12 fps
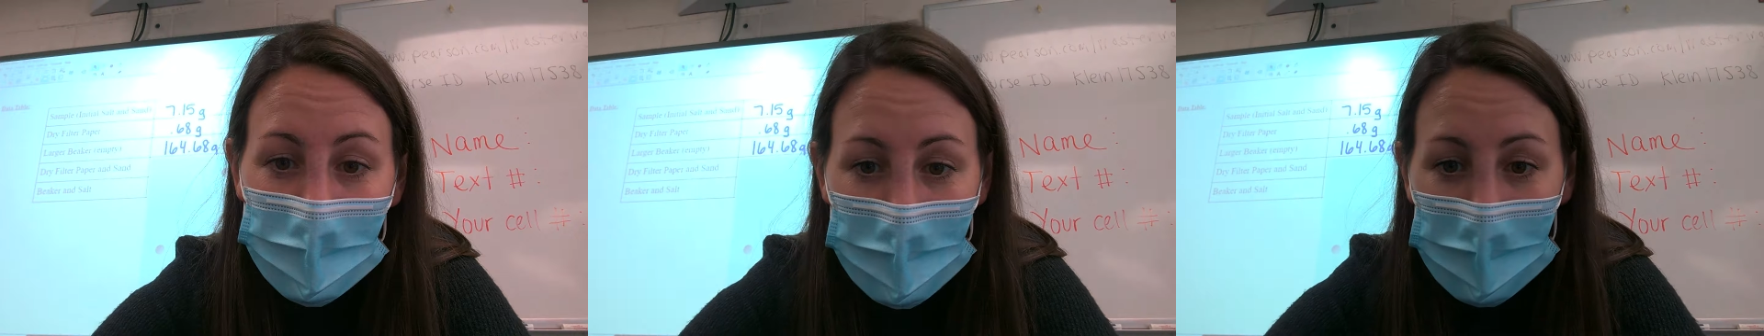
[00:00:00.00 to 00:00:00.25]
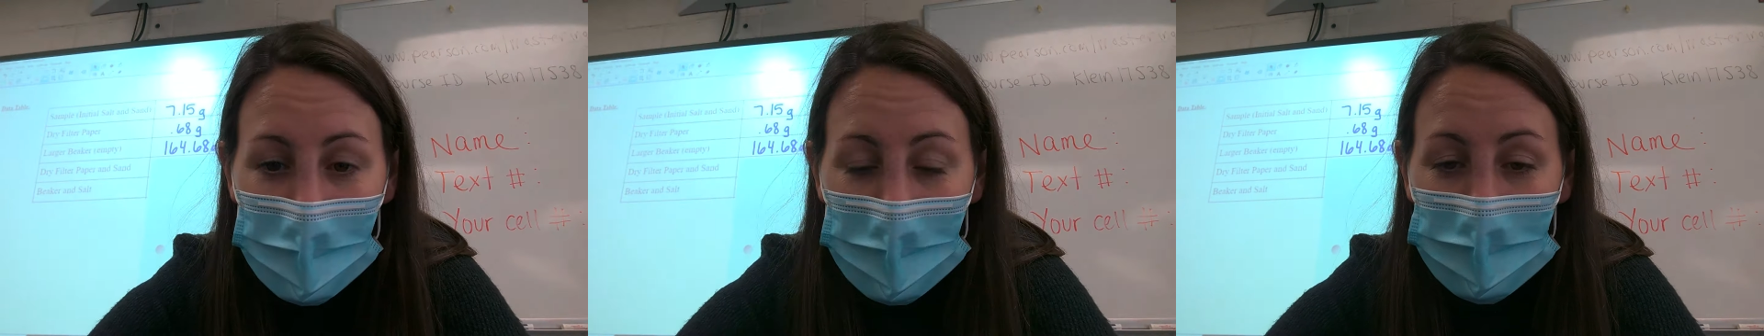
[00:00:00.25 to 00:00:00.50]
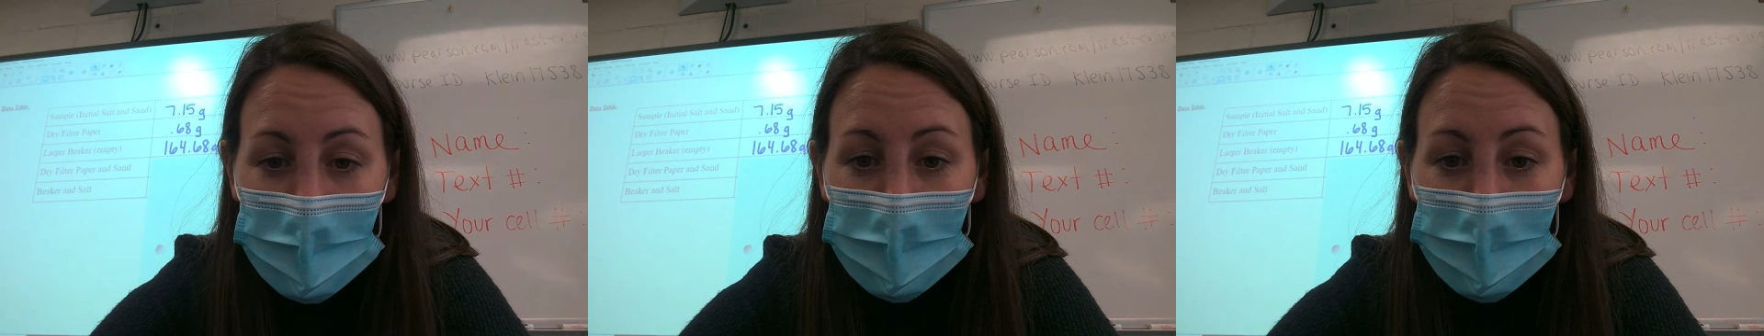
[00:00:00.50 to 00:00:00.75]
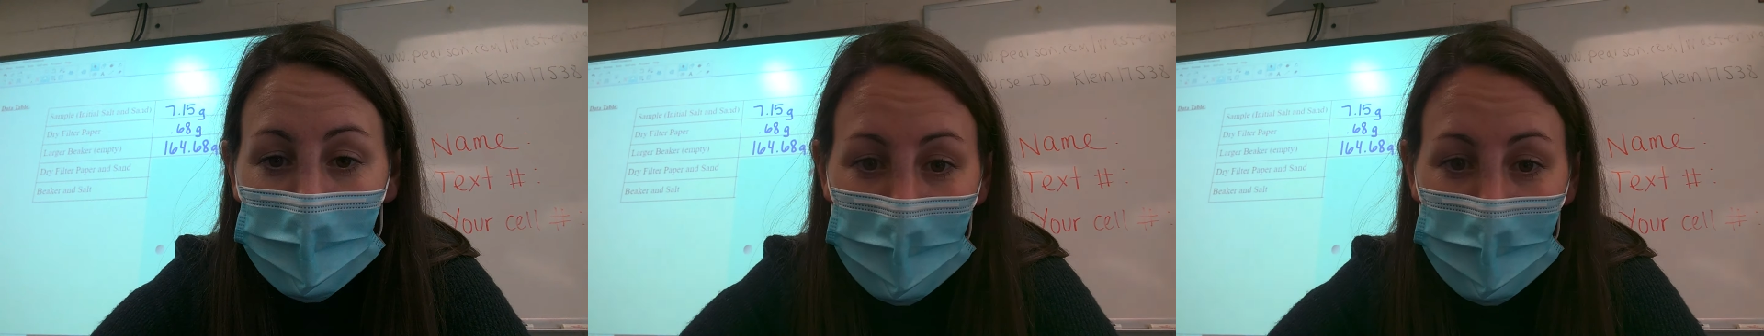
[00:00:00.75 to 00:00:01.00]
and then I'll show you how
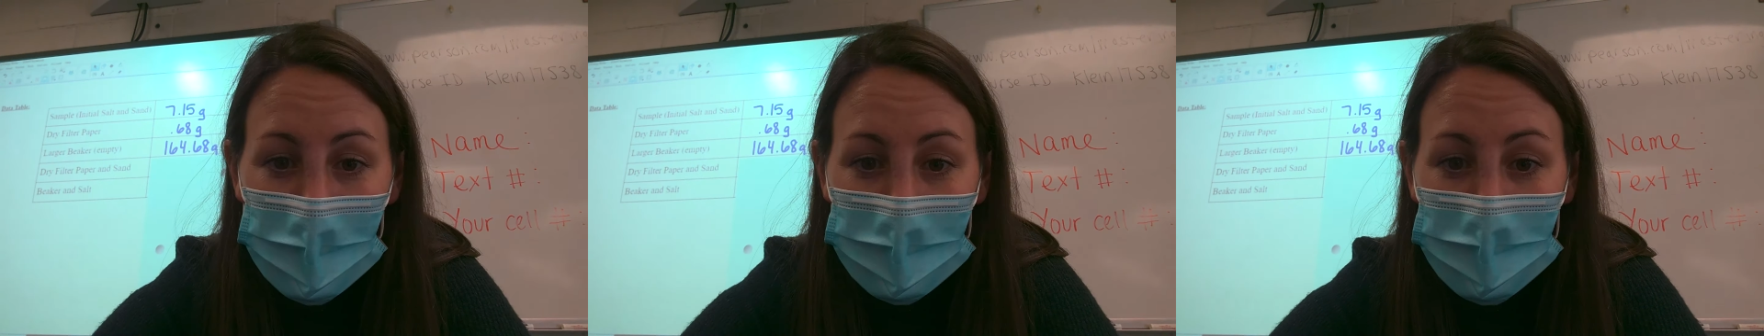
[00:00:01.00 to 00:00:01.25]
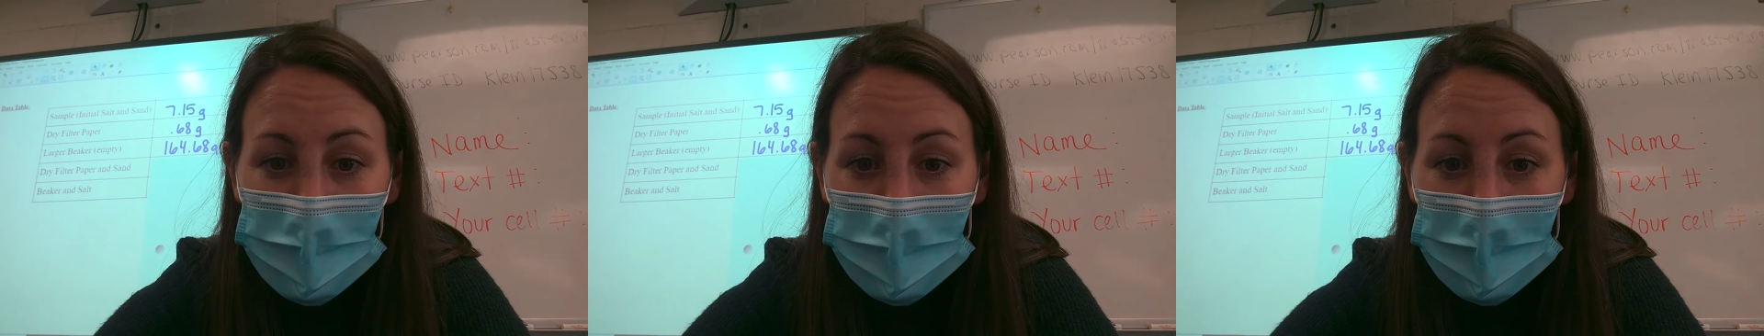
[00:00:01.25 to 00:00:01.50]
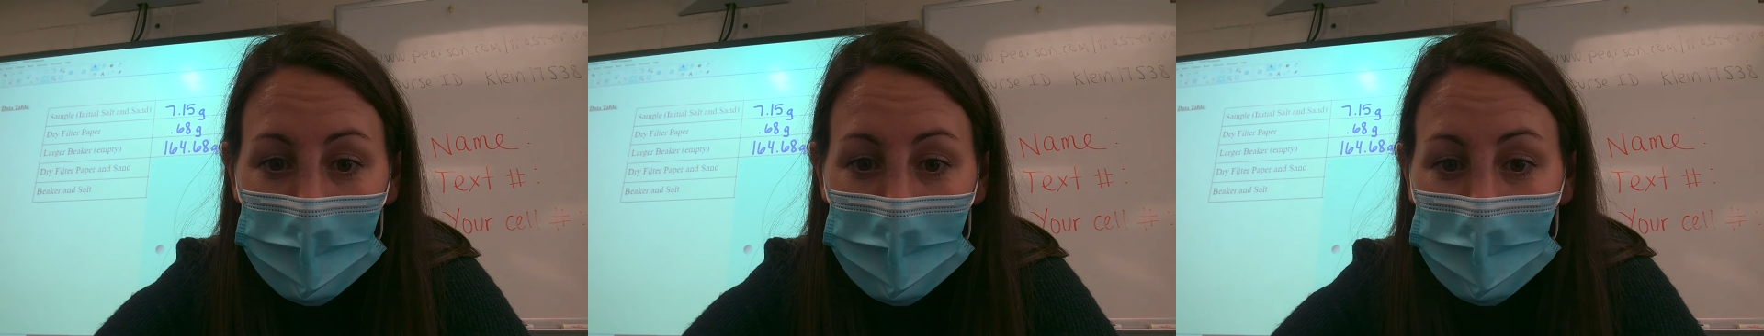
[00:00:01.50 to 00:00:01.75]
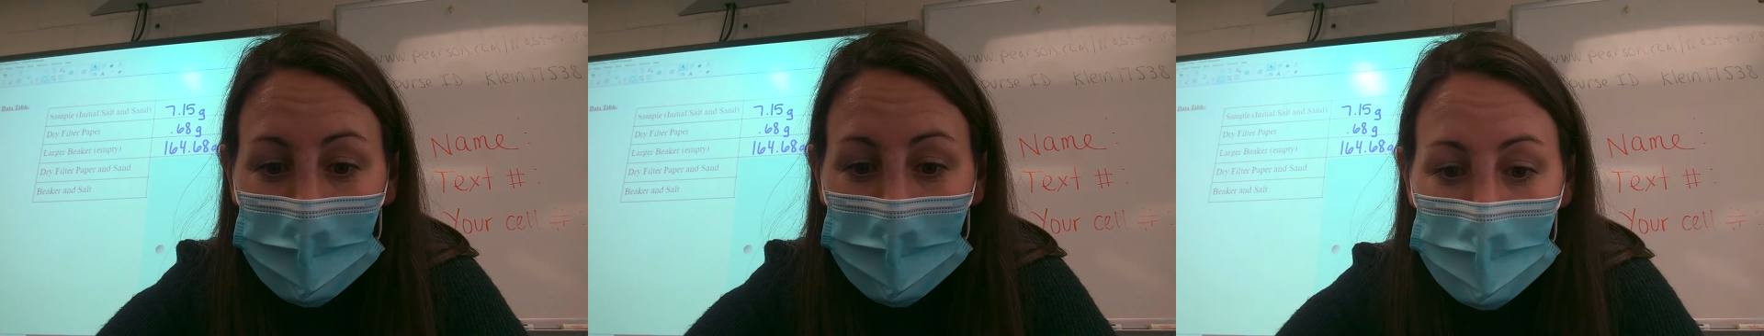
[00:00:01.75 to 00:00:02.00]
to do your
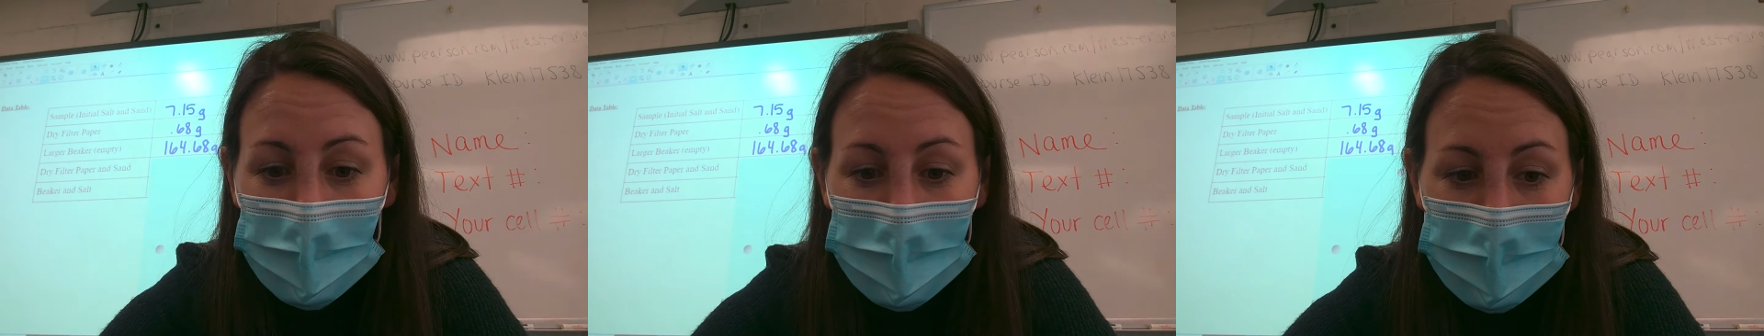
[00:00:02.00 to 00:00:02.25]
calculations.